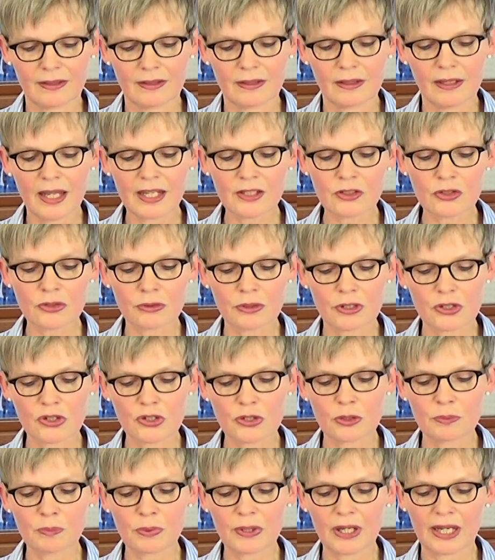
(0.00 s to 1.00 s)
The lecturer
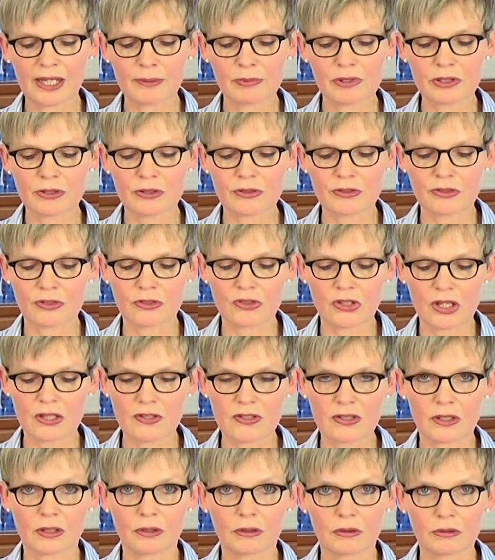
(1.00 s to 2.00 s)
should be able to
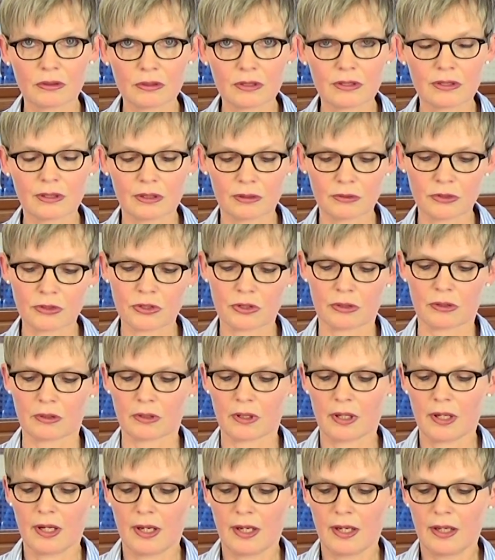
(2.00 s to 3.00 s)
suggest a good
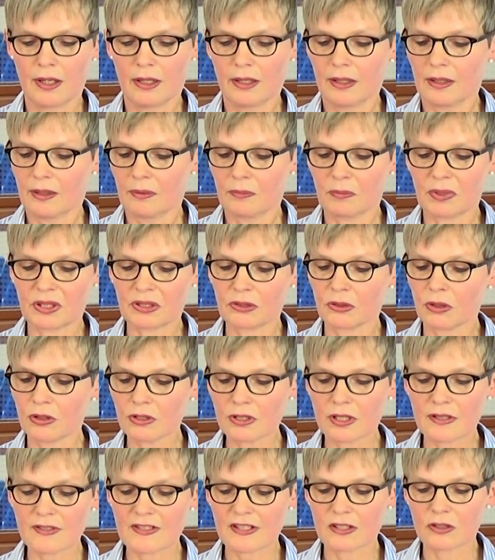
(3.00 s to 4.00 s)
solution, but
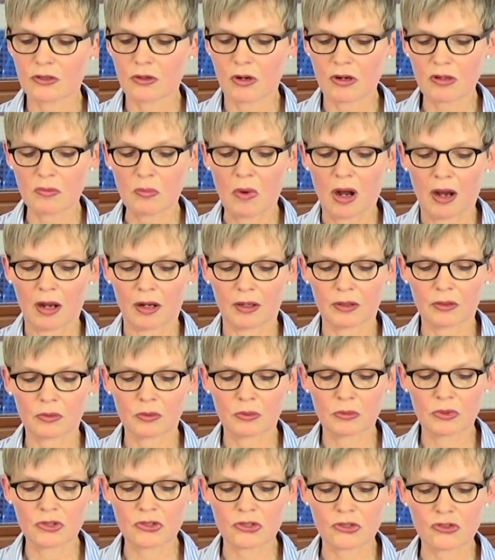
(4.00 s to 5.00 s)
not as a dogma,
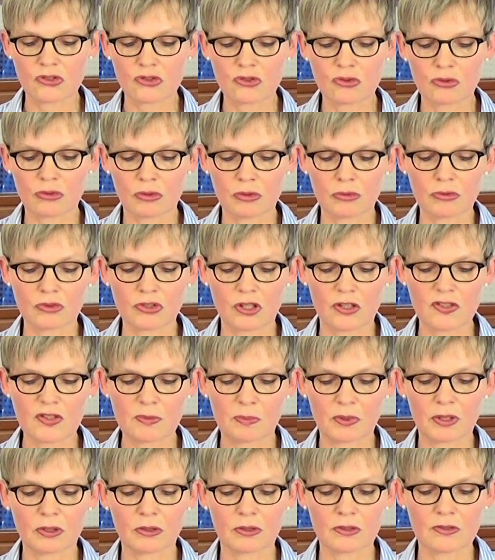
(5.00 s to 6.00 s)
which is true
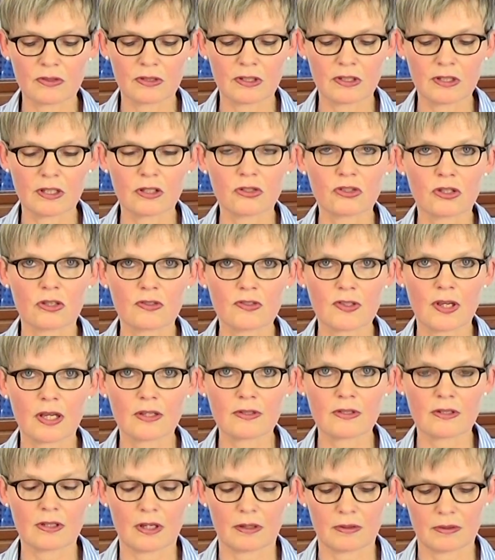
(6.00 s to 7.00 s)
just because the teacher
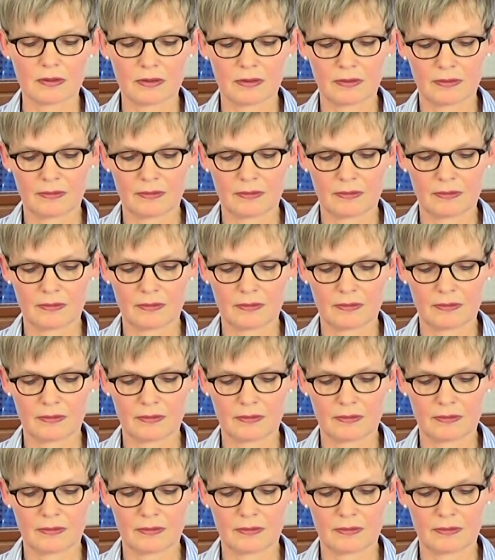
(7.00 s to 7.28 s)
says so.